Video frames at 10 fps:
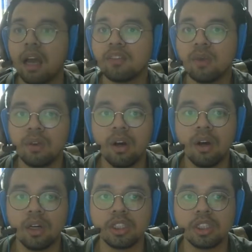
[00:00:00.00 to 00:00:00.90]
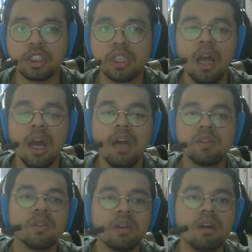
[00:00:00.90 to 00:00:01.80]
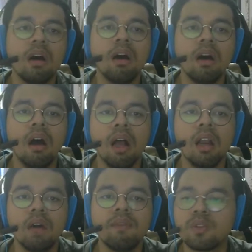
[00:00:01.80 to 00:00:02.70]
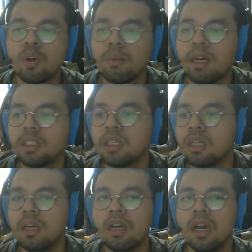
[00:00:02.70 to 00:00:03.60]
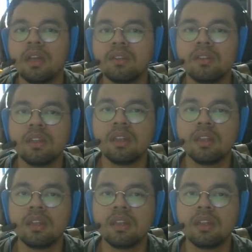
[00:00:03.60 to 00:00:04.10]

swear to gosh. I love it so much. Like, serious,